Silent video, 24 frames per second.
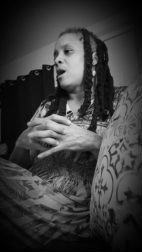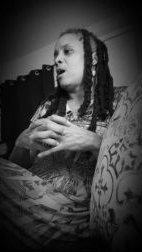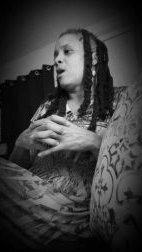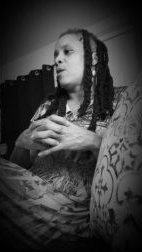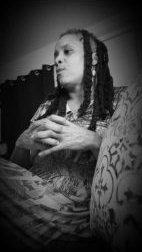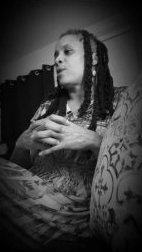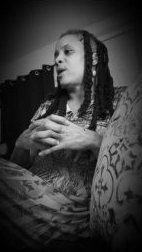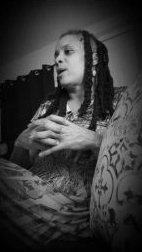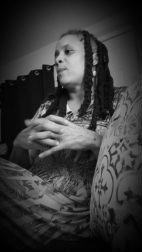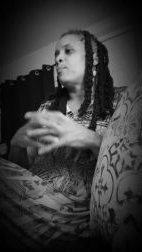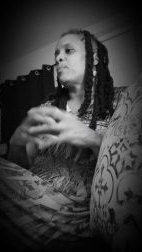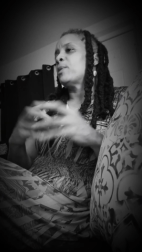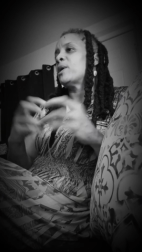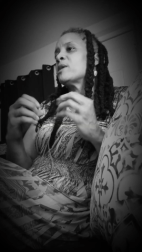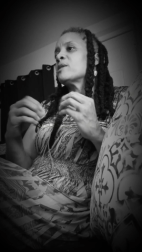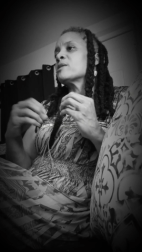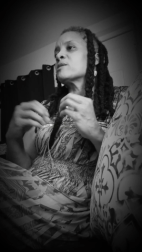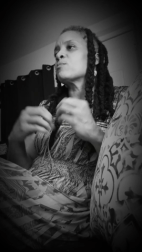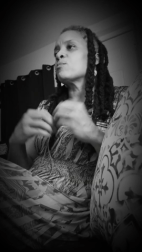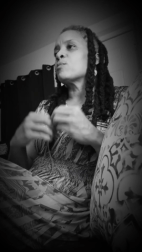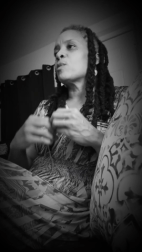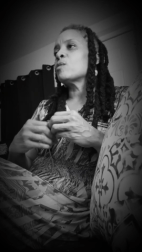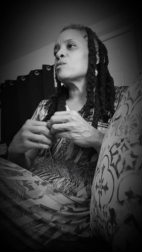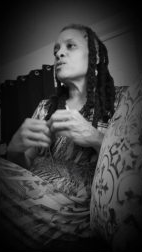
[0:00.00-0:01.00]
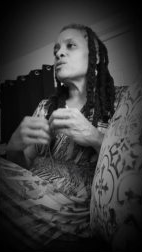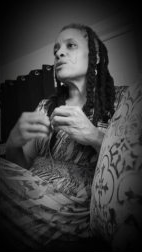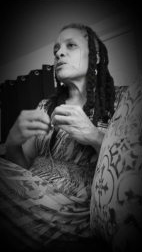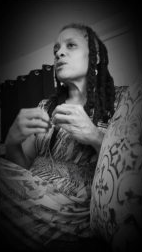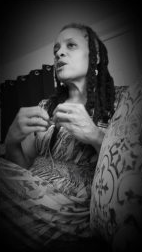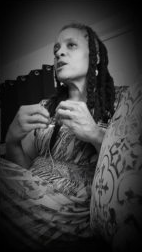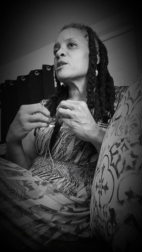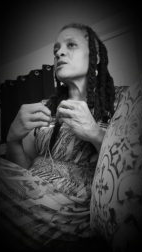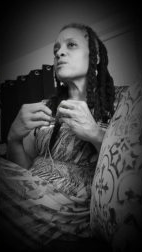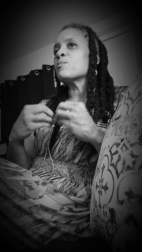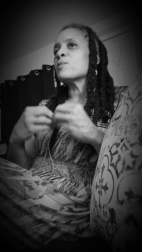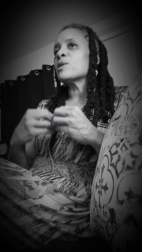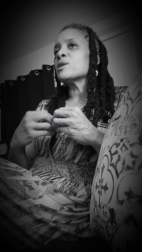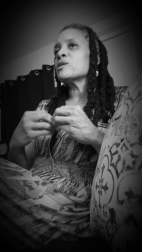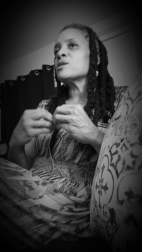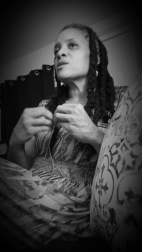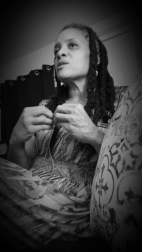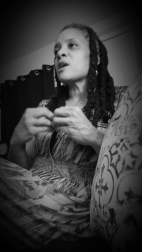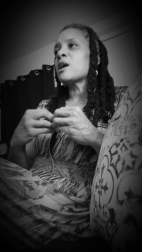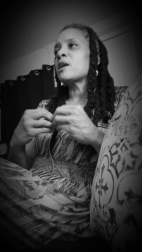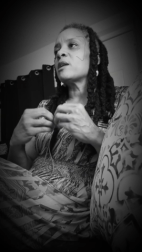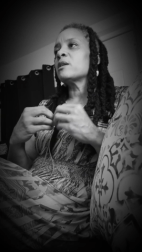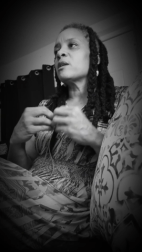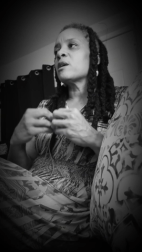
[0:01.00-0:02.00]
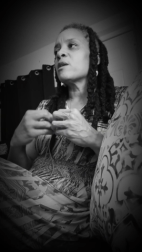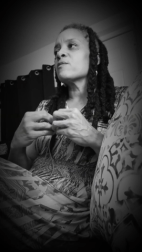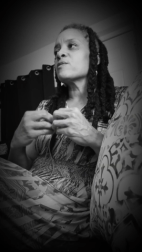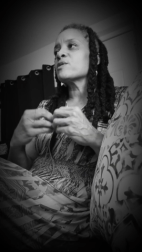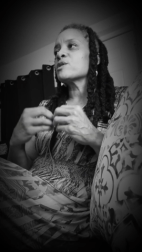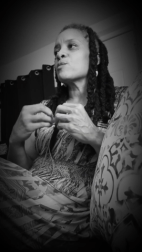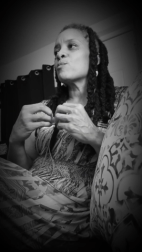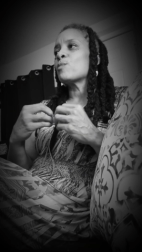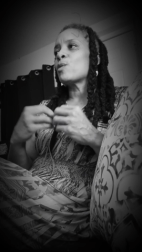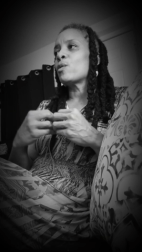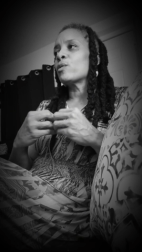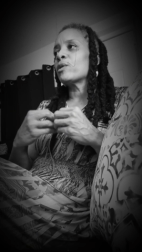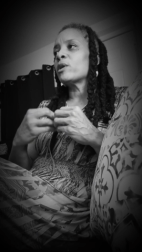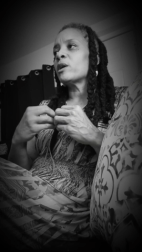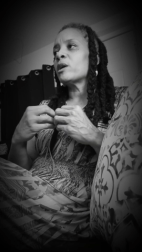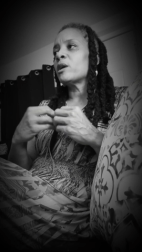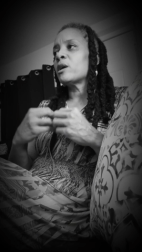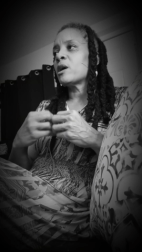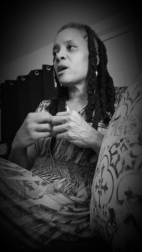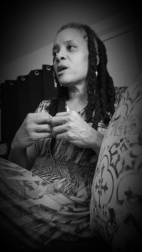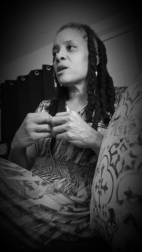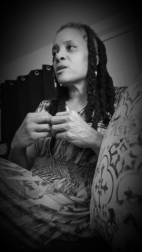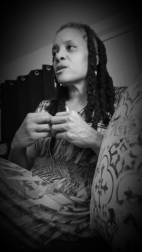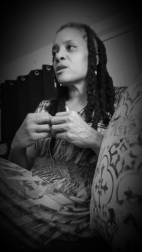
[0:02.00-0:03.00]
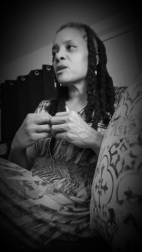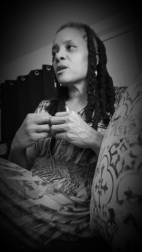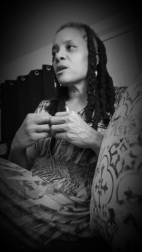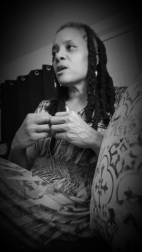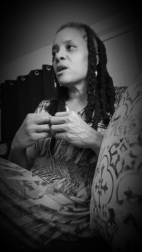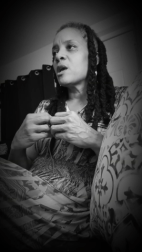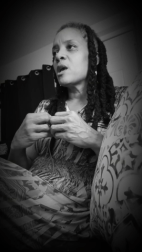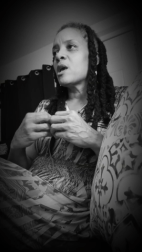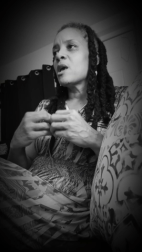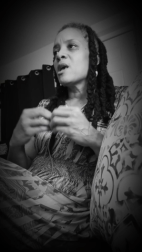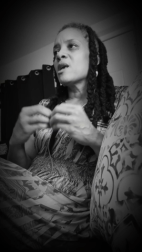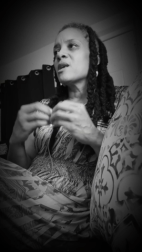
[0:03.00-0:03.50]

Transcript: All right, but as much as I love smoking ganja,